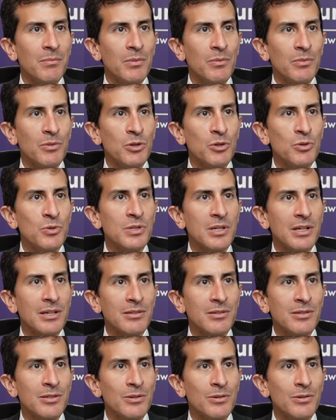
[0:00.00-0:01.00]
use
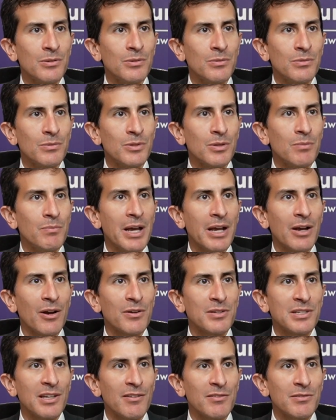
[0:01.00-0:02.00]
it to make
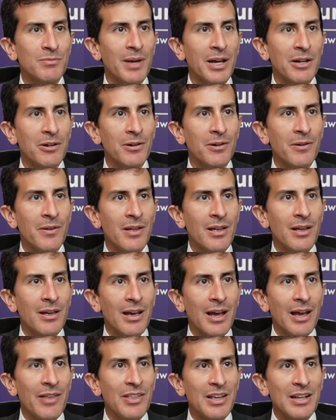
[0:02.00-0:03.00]
ourselves better.
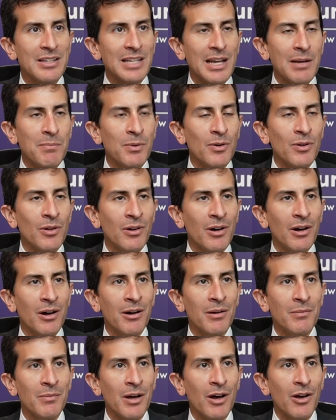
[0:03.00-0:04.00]
And the example
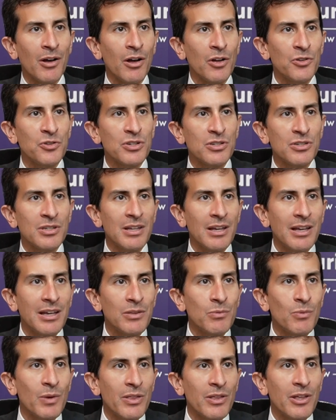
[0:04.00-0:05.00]
I'll just
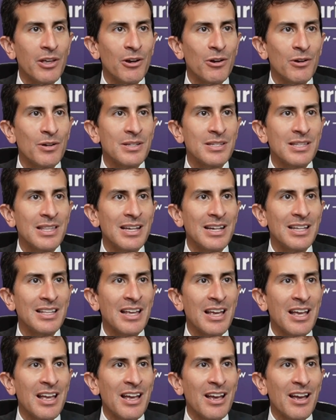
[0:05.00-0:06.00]
end with here is
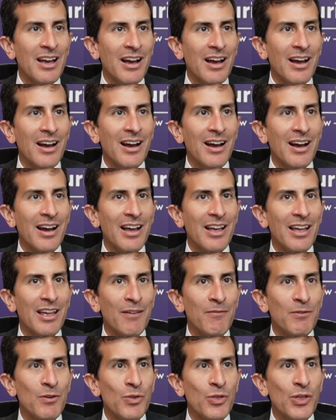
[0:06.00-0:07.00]
that
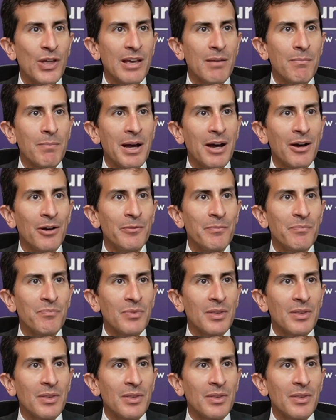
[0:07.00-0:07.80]
if you think about